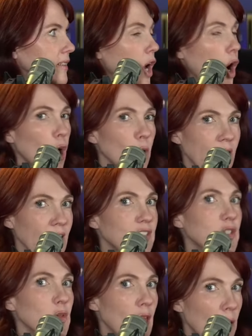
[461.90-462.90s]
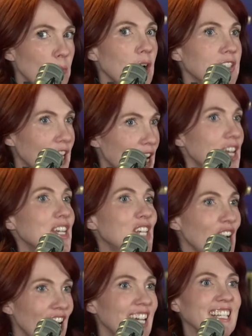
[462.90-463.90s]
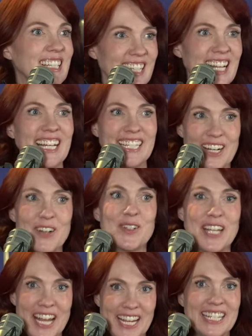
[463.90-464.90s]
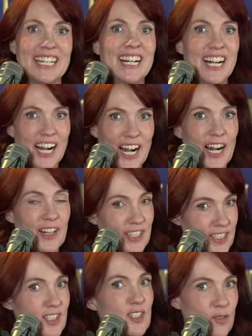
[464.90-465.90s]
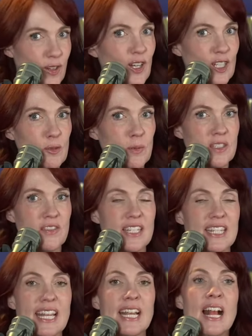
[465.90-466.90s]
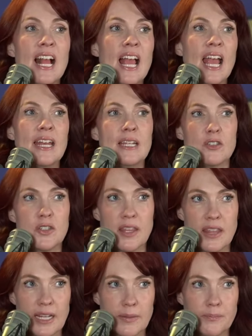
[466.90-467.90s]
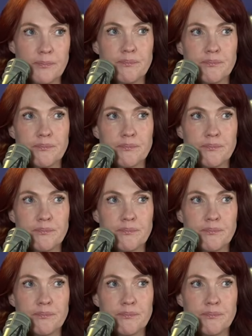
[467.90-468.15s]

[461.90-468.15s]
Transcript: okay, so that wasn't like, okay, this is a very specific thing. And here's the thing.